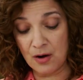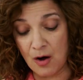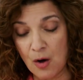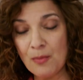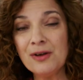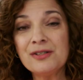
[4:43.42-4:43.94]

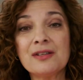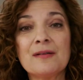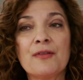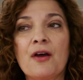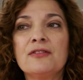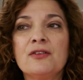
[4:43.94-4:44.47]
almost,
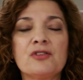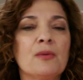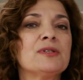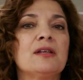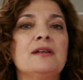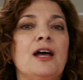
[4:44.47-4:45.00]
there's
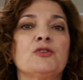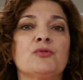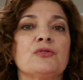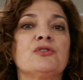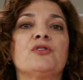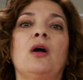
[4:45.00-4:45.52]
almost a natural
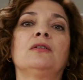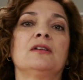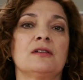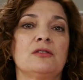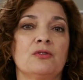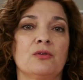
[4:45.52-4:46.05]

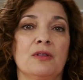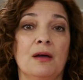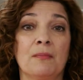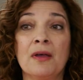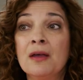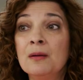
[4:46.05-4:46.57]
saltiness to
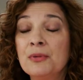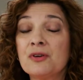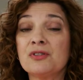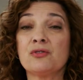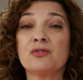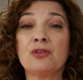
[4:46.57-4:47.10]
them
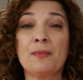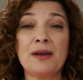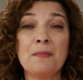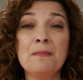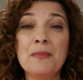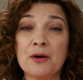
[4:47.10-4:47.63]
because there's so many
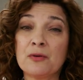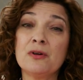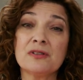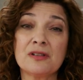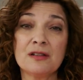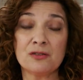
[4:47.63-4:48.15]

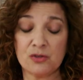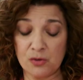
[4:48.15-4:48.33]
minerals in the